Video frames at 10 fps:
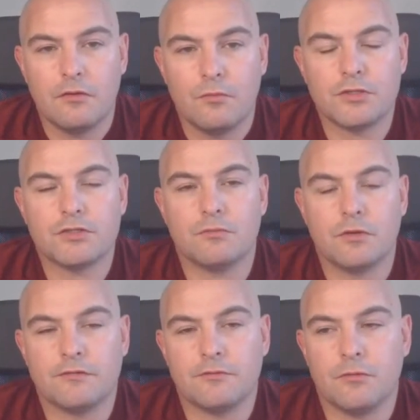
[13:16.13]
which are the
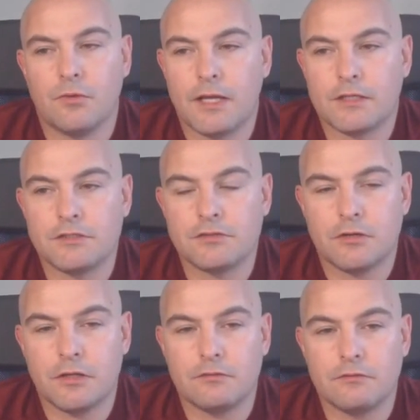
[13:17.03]
ones that we want to actually
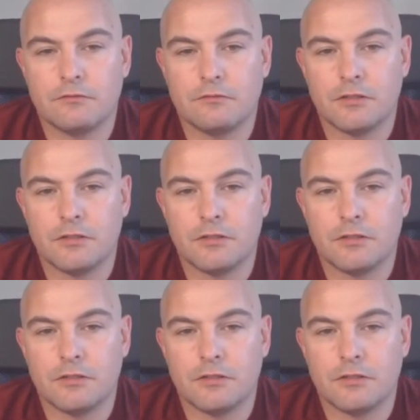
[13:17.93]
try and,